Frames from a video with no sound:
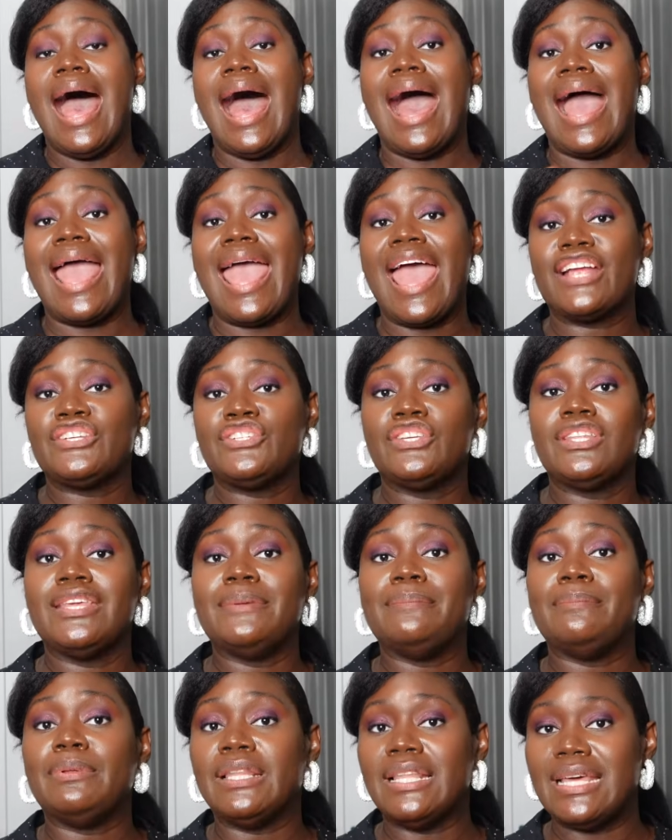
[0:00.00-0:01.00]
I
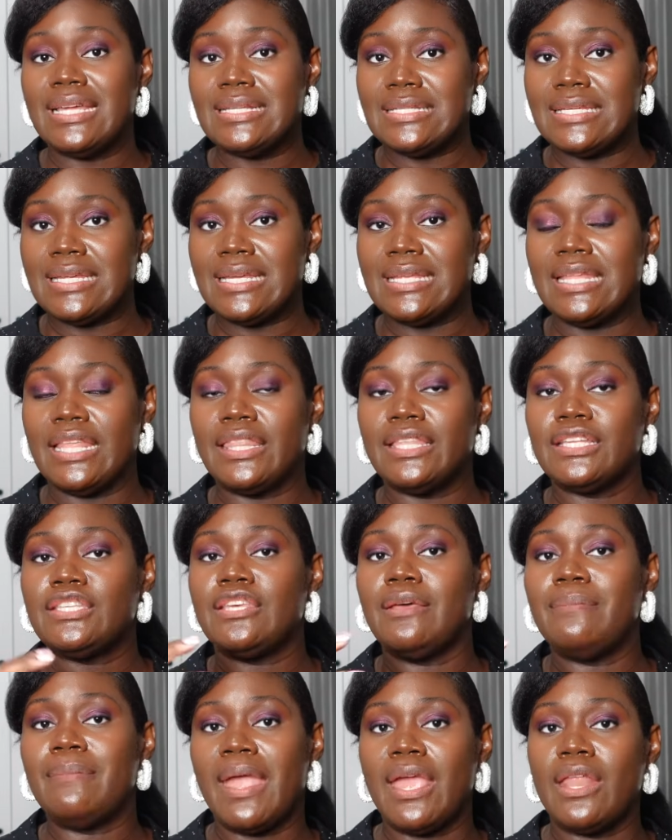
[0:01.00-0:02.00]
actually blended the
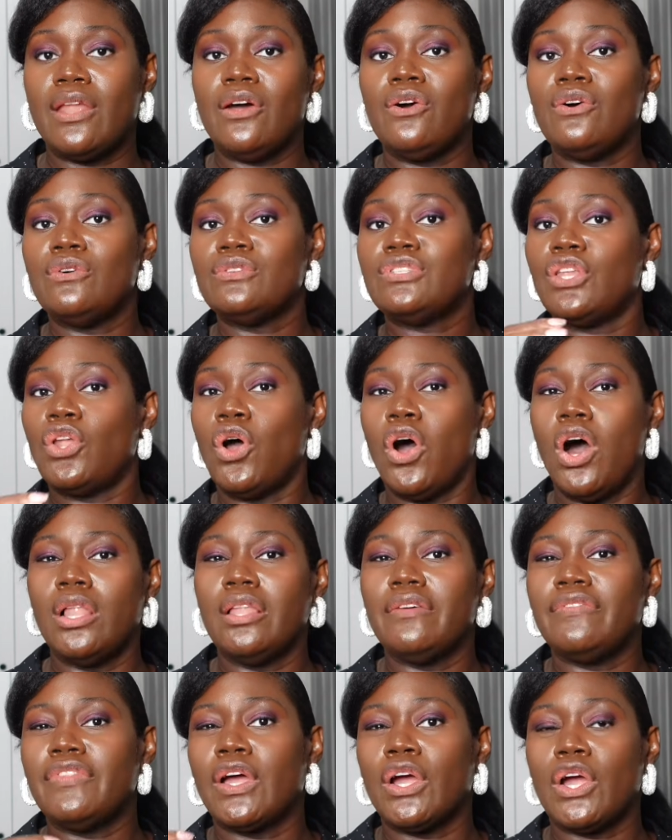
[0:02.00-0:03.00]
tomatoes and all
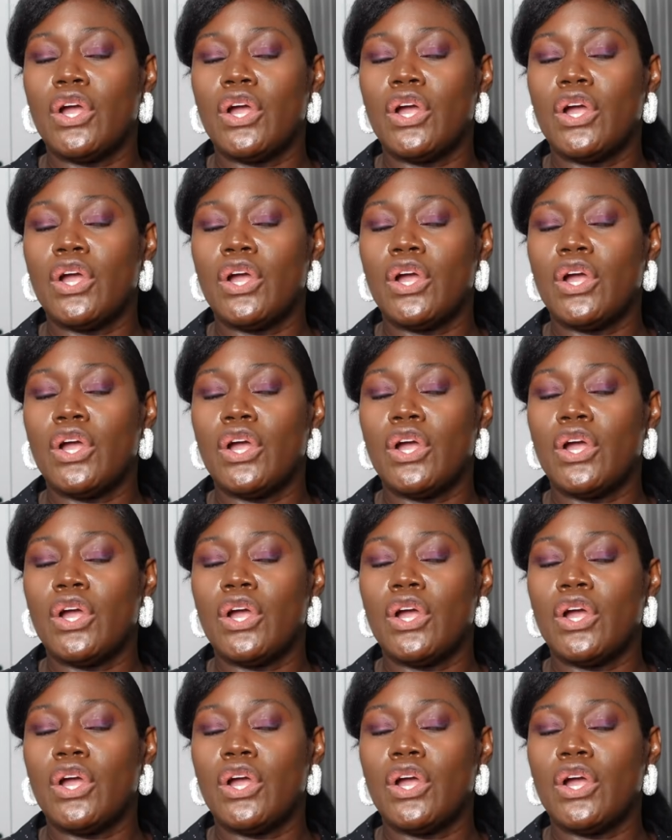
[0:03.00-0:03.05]
of the